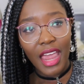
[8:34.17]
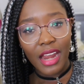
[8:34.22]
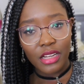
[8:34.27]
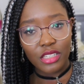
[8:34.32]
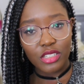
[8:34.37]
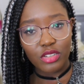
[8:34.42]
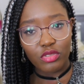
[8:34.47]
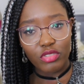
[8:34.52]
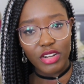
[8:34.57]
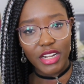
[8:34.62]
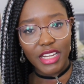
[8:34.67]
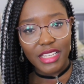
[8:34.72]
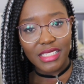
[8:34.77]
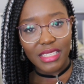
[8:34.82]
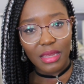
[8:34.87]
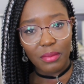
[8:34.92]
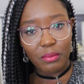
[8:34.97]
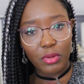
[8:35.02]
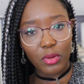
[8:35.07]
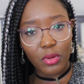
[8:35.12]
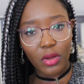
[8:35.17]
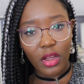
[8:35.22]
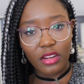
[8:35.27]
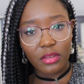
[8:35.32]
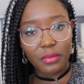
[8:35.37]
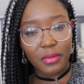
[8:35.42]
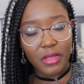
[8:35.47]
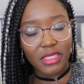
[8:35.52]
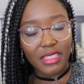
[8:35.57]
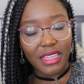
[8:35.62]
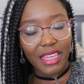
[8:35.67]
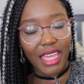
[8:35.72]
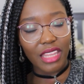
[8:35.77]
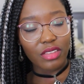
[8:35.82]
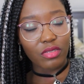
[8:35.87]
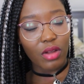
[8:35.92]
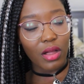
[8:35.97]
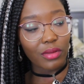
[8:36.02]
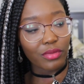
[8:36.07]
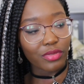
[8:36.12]
It's a really simple kind of put
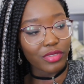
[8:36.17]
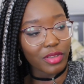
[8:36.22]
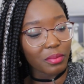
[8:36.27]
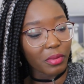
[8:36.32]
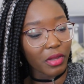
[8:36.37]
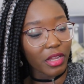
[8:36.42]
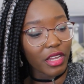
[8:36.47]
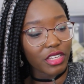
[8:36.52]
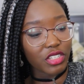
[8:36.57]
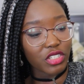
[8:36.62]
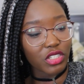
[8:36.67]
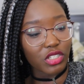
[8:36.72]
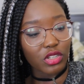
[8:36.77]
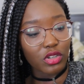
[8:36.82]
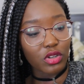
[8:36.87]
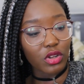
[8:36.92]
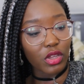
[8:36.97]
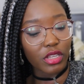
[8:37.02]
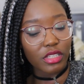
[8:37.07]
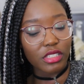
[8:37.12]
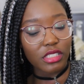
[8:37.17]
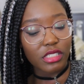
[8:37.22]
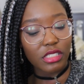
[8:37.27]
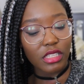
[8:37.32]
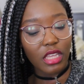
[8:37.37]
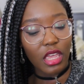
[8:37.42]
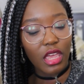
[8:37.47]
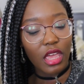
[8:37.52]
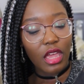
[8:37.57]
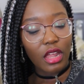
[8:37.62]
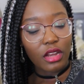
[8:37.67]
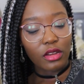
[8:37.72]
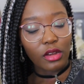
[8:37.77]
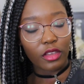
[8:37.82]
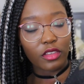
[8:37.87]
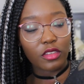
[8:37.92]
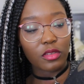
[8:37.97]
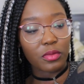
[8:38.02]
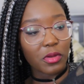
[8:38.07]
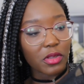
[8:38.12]
together outfit, but it just looks
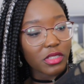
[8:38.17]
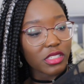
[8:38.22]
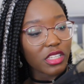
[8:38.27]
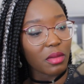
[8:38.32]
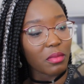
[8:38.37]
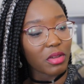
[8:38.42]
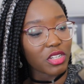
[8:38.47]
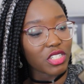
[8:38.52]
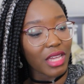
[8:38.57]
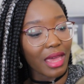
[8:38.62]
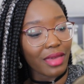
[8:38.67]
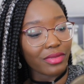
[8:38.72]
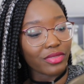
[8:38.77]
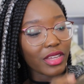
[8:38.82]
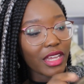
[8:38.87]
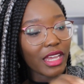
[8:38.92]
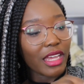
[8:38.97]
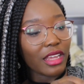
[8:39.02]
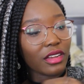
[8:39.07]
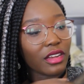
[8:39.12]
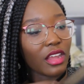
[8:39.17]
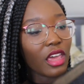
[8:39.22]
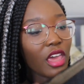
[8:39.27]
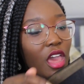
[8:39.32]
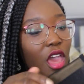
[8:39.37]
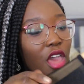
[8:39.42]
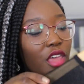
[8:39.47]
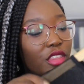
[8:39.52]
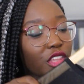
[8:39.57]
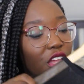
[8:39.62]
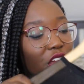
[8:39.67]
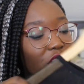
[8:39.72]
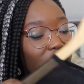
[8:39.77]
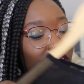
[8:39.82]
like you put so much effort in. The